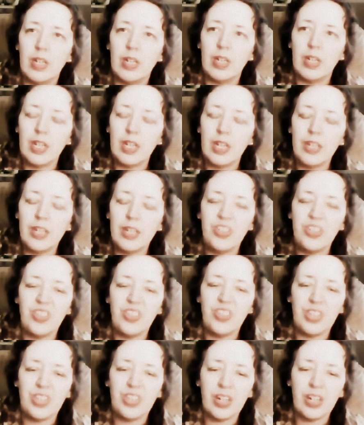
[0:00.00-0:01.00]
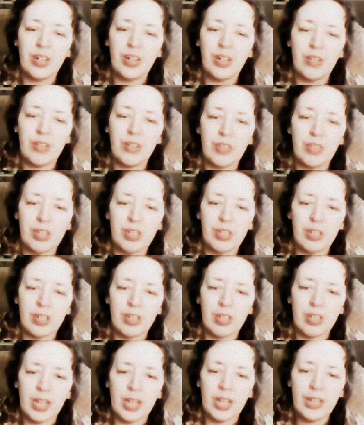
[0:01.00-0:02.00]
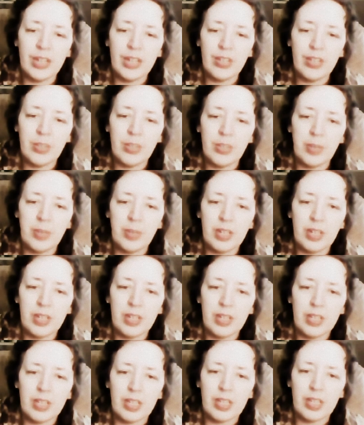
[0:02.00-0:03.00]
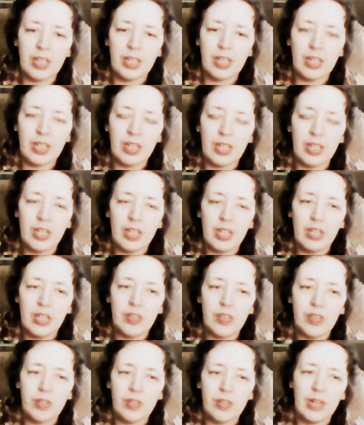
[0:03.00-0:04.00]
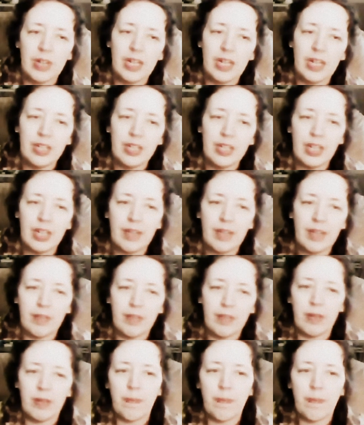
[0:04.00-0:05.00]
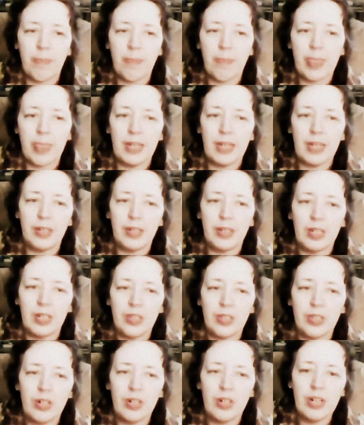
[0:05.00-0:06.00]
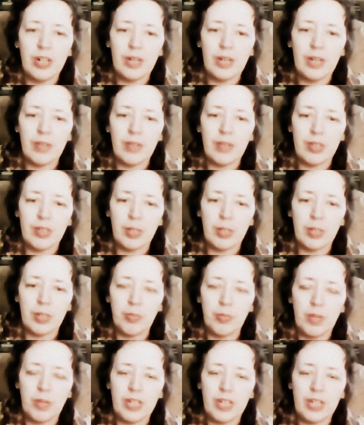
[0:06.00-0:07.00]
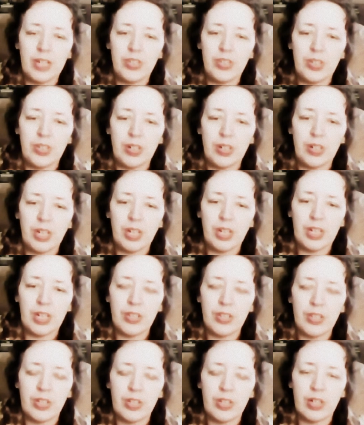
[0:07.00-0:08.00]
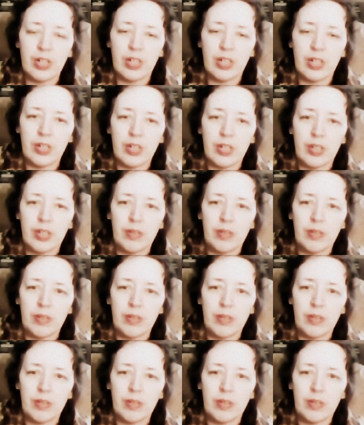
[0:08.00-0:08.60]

getting the stairs in, that's the main thing. So I had to have I started out with a double wide staircase on